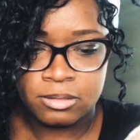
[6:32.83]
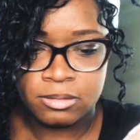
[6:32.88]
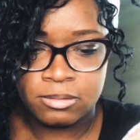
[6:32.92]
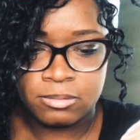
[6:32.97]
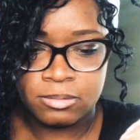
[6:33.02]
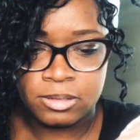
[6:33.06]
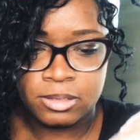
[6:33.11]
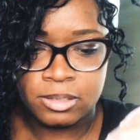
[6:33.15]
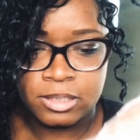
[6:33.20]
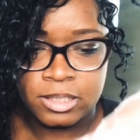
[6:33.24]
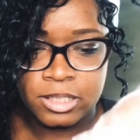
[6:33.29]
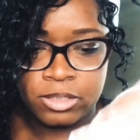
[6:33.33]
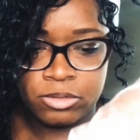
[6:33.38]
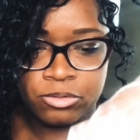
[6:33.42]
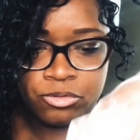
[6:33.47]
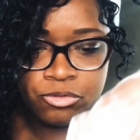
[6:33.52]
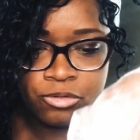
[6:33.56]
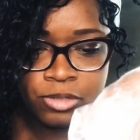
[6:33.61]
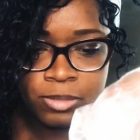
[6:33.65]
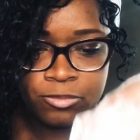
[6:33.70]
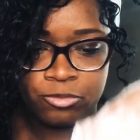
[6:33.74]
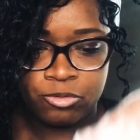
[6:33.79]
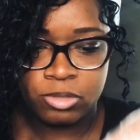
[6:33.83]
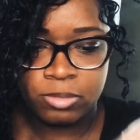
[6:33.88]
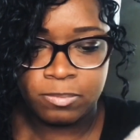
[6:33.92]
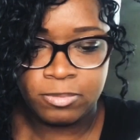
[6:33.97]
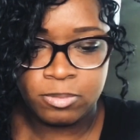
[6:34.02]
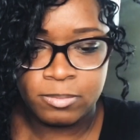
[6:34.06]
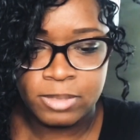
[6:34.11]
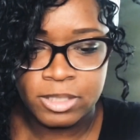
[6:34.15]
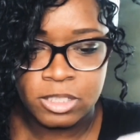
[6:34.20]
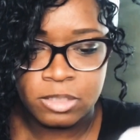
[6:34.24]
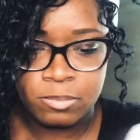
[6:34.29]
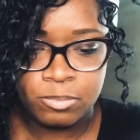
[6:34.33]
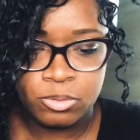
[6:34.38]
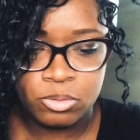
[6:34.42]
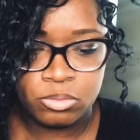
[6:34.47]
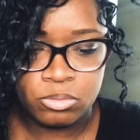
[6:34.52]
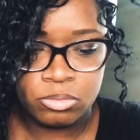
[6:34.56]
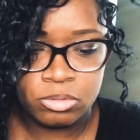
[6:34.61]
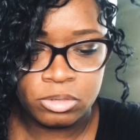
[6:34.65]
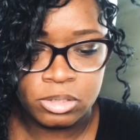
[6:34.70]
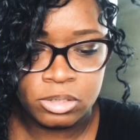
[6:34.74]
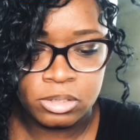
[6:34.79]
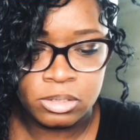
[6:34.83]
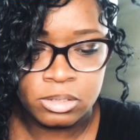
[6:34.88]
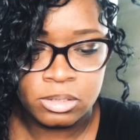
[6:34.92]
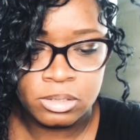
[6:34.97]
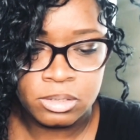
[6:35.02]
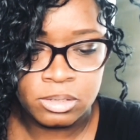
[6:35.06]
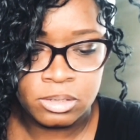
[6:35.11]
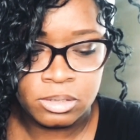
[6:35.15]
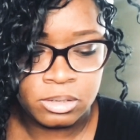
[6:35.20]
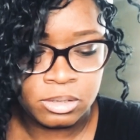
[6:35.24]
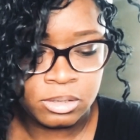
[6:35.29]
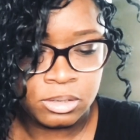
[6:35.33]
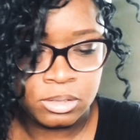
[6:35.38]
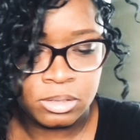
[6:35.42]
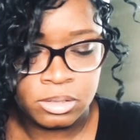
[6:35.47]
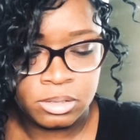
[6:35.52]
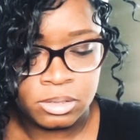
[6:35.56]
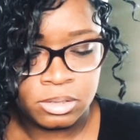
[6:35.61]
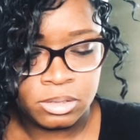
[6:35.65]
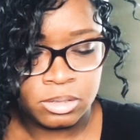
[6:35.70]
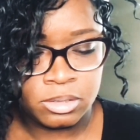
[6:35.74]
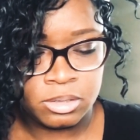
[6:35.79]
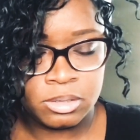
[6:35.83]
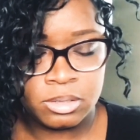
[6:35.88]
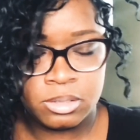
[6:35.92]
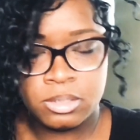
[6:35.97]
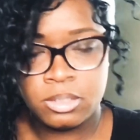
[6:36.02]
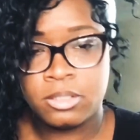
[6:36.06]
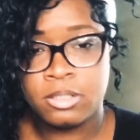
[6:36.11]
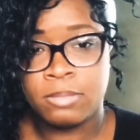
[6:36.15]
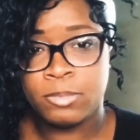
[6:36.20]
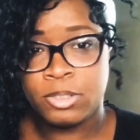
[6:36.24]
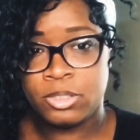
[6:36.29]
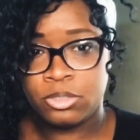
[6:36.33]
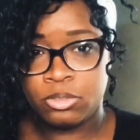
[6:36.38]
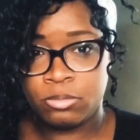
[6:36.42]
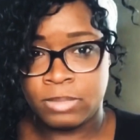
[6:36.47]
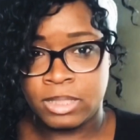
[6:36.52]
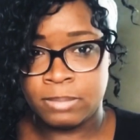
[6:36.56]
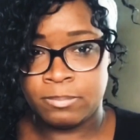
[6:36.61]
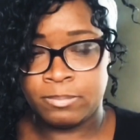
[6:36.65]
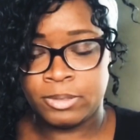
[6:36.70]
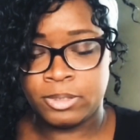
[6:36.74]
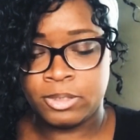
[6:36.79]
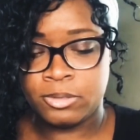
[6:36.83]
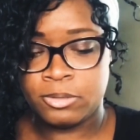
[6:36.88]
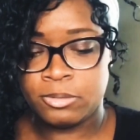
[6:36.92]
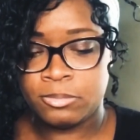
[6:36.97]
A little drip on my spoon. I'm gonna do my blue.